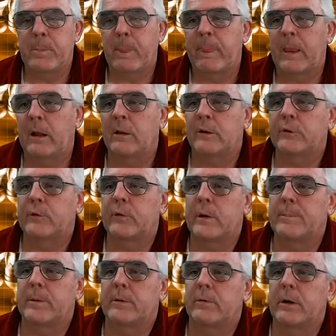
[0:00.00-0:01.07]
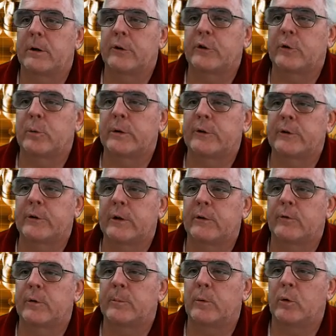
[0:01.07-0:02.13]
Well, let's flip it around so we see it
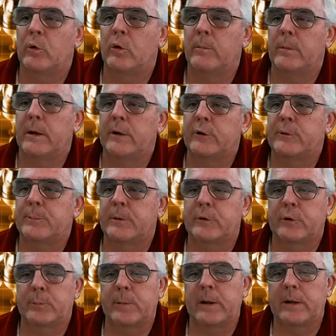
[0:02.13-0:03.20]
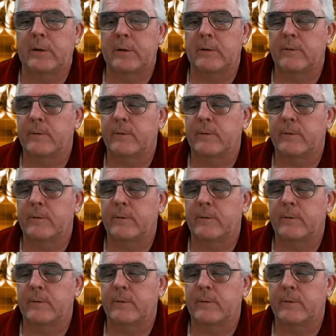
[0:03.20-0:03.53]
from Uhlmann's perspective.